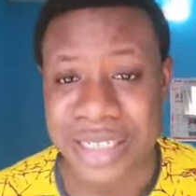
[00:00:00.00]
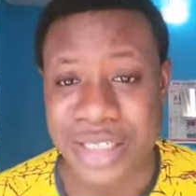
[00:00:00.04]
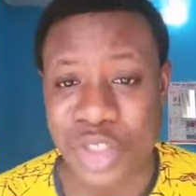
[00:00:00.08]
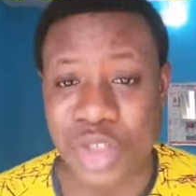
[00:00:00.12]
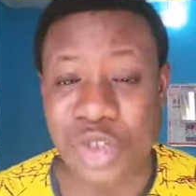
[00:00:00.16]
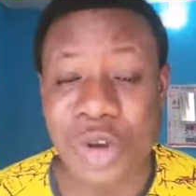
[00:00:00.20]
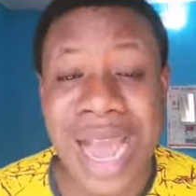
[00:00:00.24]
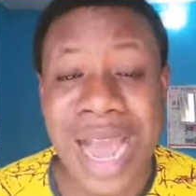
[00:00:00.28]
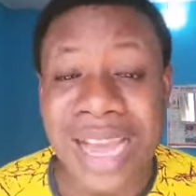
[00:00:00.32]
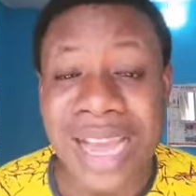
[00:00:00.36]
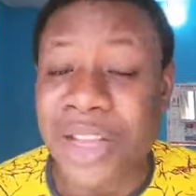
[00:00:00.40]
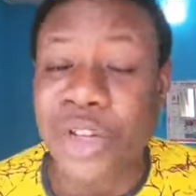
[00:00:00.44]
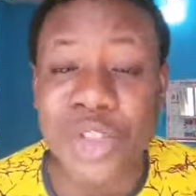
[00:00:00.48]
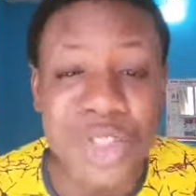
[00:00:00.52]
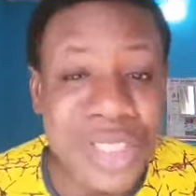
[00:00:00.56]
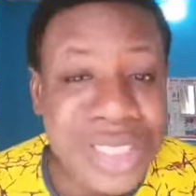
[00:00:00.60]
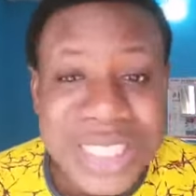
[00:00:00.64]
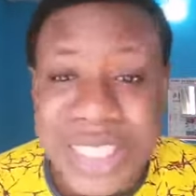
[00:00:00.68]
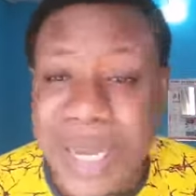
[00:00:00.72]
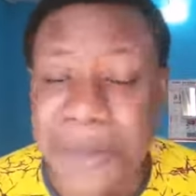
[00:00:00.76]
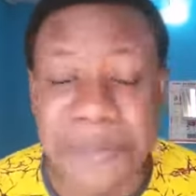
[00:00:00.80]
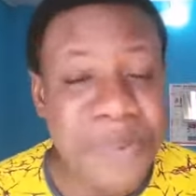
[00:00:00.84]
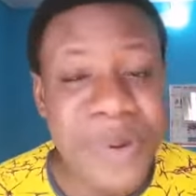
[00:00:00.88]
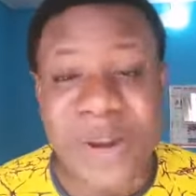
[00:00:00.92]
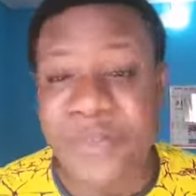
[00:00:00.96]
You are
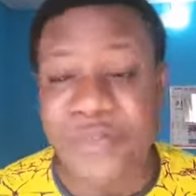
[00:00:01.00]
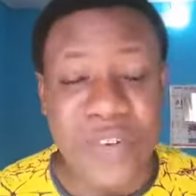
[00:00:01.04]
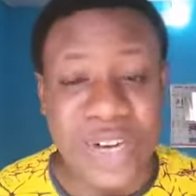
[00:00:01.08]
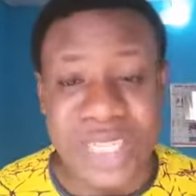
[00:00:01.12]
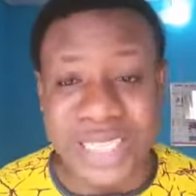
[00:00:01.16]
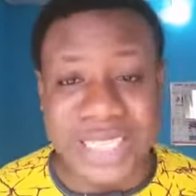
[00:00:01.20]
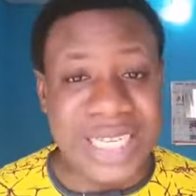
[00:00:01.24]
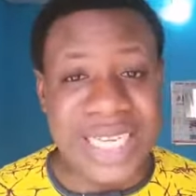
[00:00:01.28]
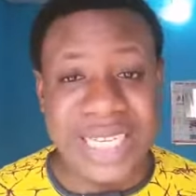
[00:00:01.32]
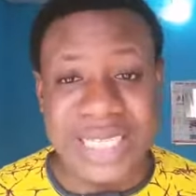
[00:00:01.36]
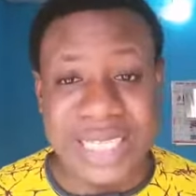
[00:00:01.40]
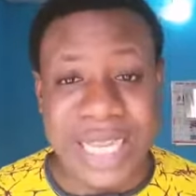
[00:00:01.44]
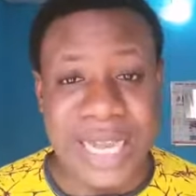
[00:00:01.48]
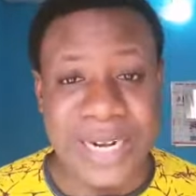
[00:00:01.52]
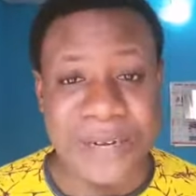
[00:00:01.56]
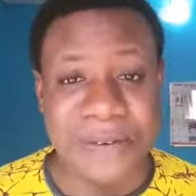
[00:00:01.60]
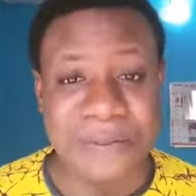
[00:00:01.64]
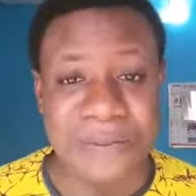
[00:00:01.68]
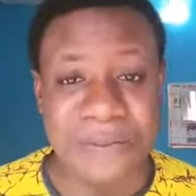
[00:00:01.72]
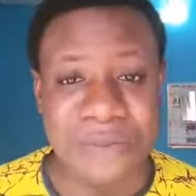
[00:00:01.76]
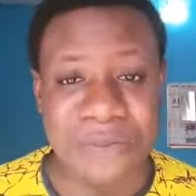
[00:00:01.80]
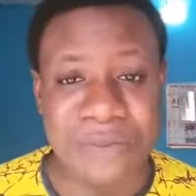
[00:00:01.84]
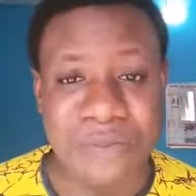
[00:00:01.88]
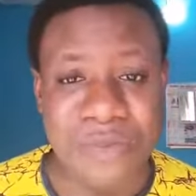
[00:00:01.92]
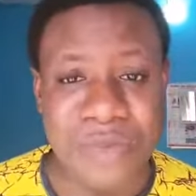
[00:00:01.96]
simply for Satan.
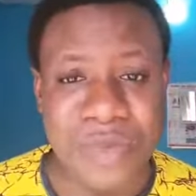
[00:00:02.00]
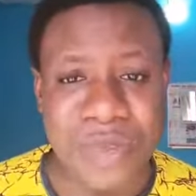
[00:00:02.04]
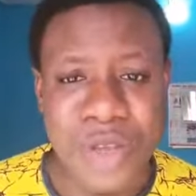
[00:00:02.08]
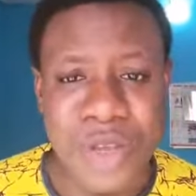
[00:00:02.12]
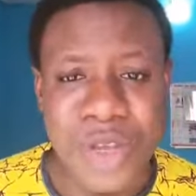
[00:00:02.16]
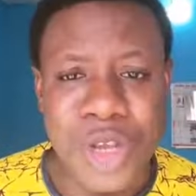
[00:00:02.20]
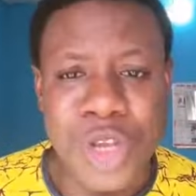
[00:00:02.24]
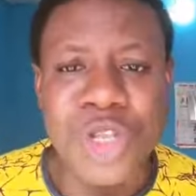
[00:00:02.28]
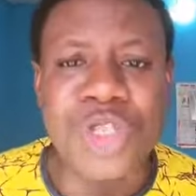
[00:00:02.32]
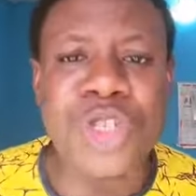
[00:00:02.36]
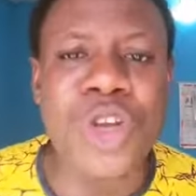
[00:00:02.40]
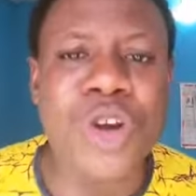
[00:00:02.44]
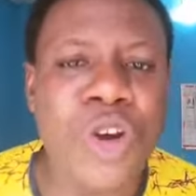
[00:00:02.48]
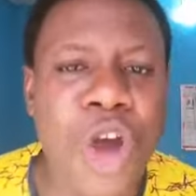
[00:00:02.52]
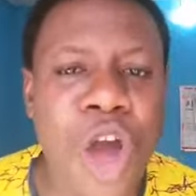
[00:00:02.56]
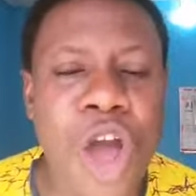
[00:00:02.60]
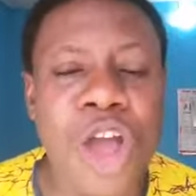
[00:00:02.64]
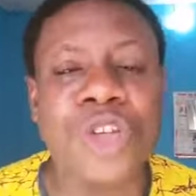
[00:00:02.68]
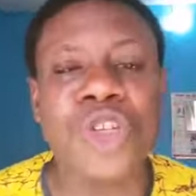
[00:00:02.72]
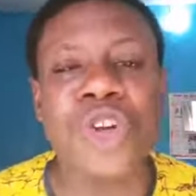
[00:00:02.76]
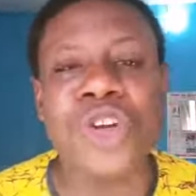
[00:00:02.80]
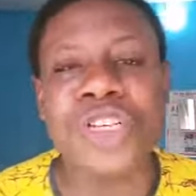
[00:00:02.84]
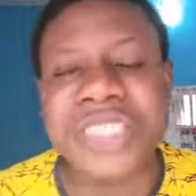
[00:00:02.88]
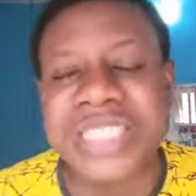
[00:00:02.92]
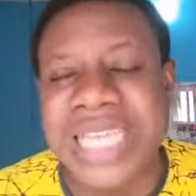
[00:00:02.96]
So
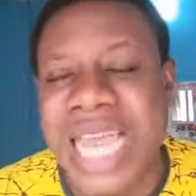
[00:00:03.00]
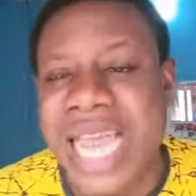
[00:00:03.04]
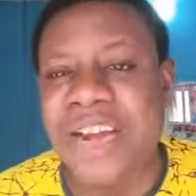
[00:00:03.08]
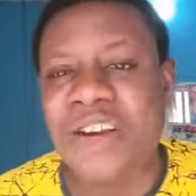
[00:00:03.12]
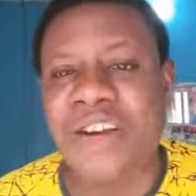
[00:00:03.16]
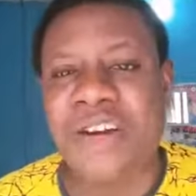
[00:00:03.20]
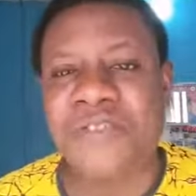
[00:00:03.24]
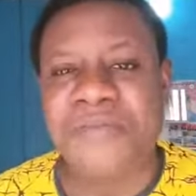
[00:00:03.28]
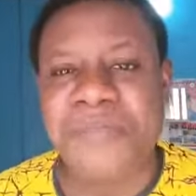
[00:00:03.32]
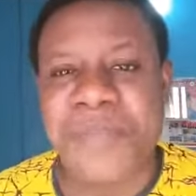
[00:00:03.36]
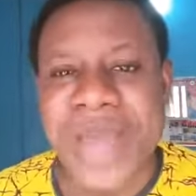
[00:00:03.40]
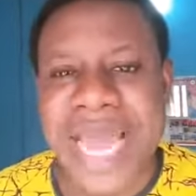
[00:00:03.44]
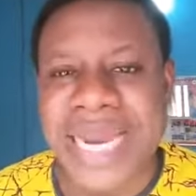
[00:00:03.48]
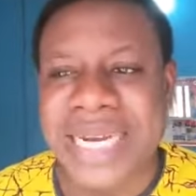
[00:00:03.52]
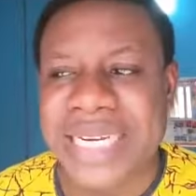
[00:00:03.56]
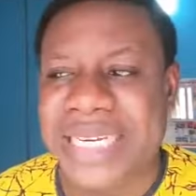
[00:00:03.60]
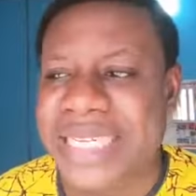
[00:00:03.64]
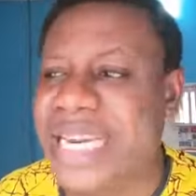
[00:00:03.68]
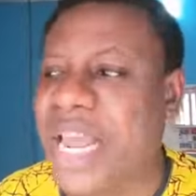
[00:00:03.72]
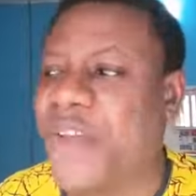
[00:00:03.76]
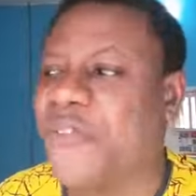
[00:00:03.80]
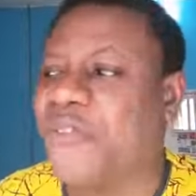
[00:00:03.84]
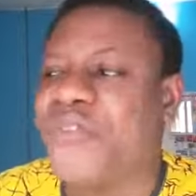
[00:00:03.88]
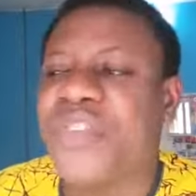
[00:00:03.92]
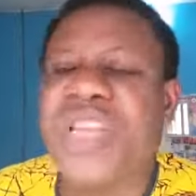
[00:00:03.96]
all those kind of men,
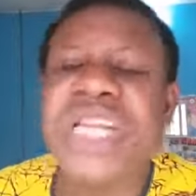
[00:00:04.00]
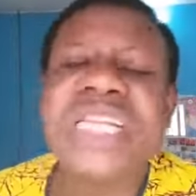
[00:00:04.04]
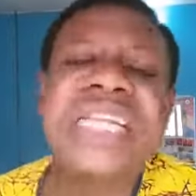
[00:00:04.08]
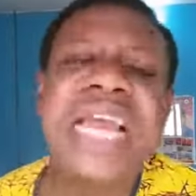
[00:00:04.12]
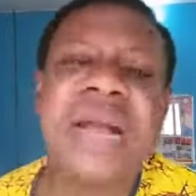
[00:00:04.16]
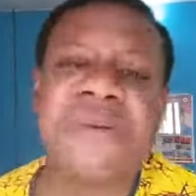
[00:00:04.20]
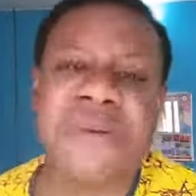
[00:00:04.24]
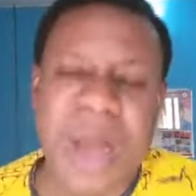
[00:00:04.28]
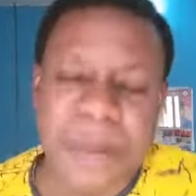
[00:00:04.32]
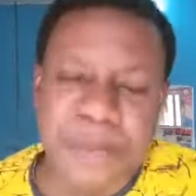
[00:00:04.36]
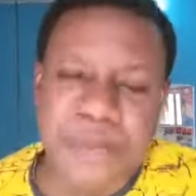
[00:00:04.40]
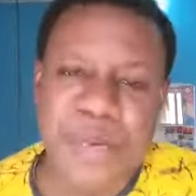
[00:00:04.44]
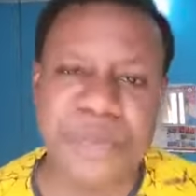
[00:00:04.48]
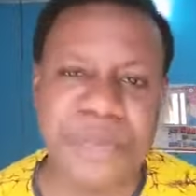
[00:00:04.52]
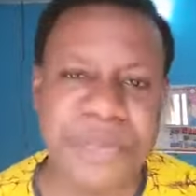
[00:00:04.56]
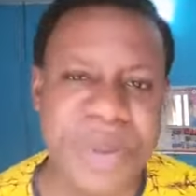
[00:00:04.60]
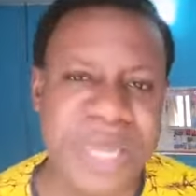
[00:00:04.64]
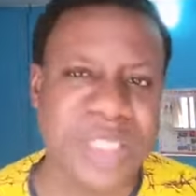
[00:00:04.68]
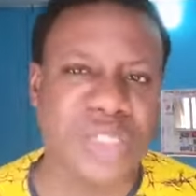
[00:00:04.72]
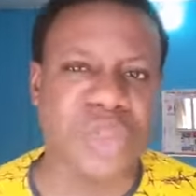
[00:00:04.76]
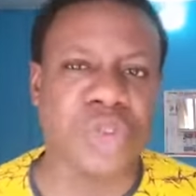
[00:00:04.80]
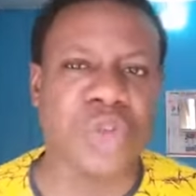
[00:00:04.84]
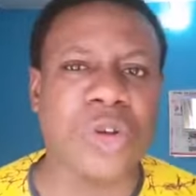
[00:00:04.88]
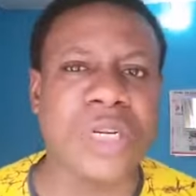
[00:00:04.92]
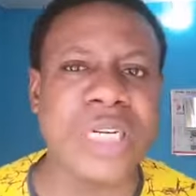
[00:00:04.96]
they feed our
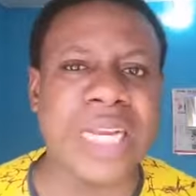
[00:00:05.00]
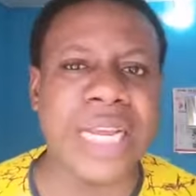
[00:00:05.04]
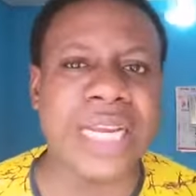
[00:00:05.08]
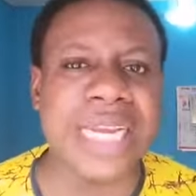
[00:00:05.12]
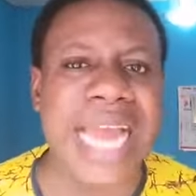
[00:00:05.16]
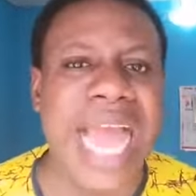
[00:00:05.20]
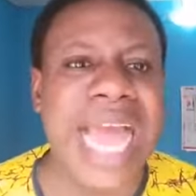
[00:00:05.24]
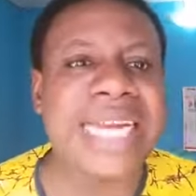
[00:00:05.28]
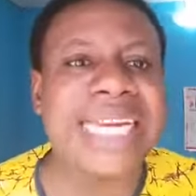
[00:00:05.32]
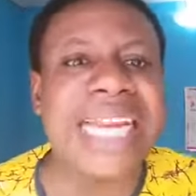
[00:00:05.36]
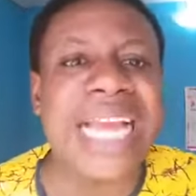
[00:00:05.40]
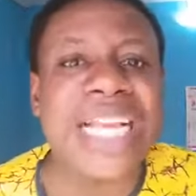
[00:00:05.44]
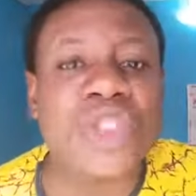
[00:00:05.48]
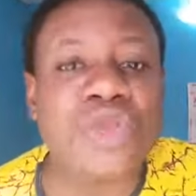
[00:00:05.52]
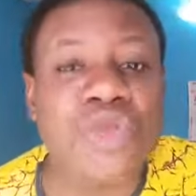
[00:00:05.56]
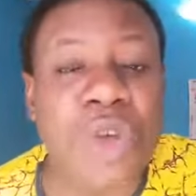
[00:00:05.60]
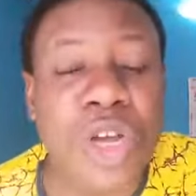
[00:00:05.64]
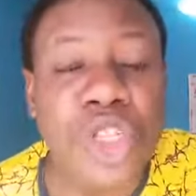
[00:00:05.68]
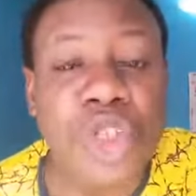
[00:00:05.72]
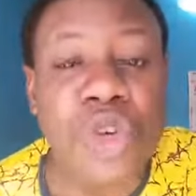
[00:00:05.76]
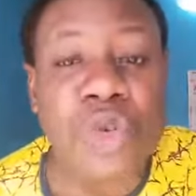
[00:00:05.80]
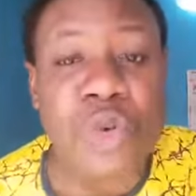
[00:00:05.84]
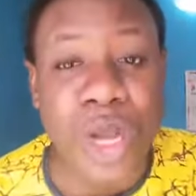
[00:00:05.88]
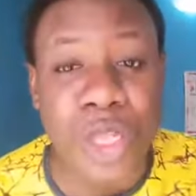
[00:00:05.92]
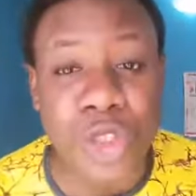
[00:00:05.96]
pulpit today. And that's
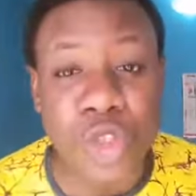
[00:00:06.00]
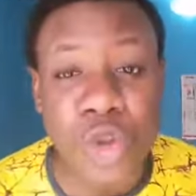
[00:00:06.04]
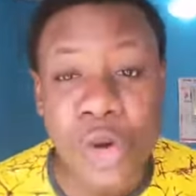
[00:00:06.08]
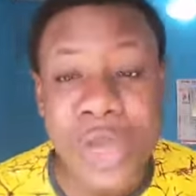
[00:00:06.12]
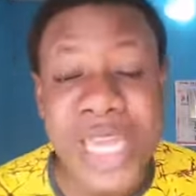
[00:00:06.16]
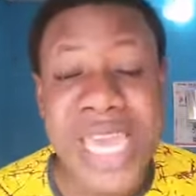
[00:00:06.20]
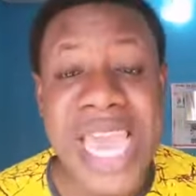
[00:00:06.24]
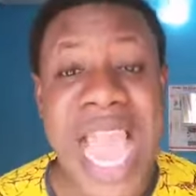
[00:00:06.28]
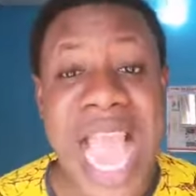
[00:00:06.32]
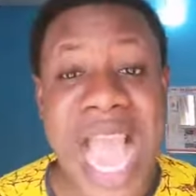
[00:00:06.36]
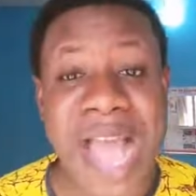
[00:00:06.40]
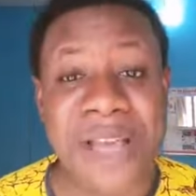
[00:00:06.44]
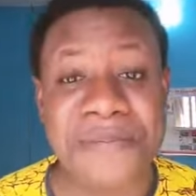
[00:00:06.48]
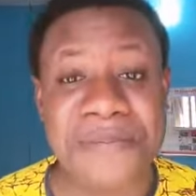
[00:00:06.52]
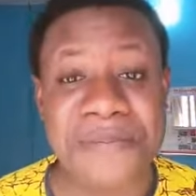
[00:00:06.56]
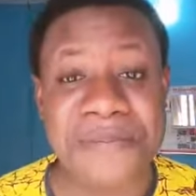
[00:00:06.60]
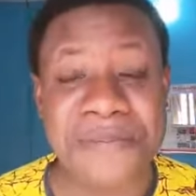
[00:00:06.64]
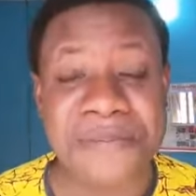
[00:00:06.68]
what you want to hear.